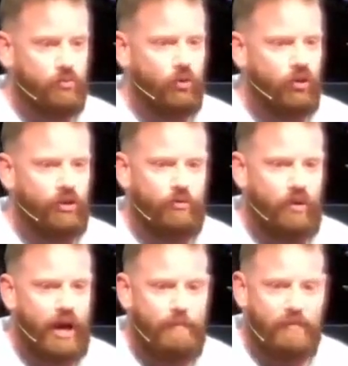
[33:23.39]
rule and
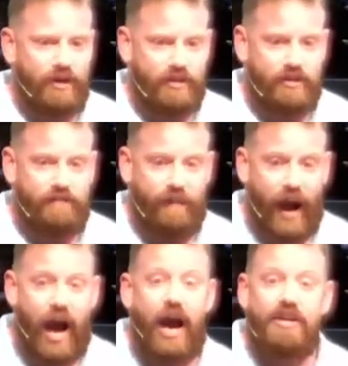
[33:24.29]
reign because if
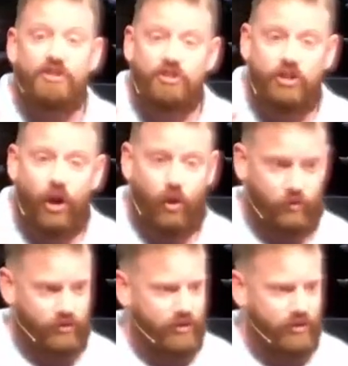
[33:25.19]
I don't,